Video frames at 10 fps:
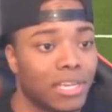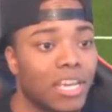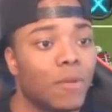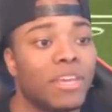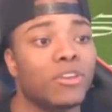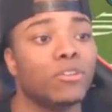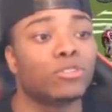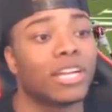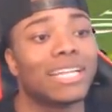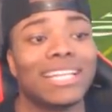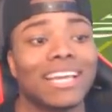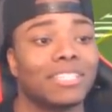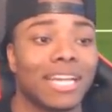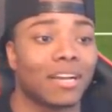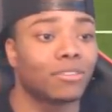He gonna be using everything
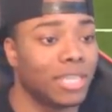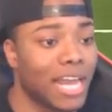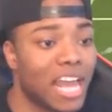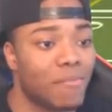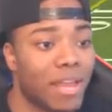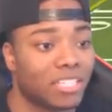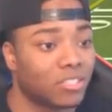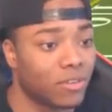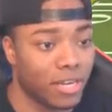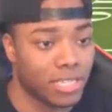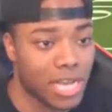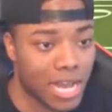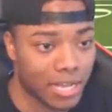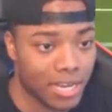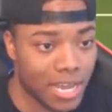else. He not gonna see the halfback screen.
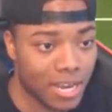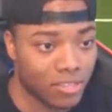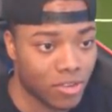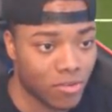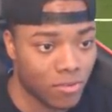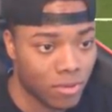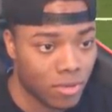Todd, get in that end zone.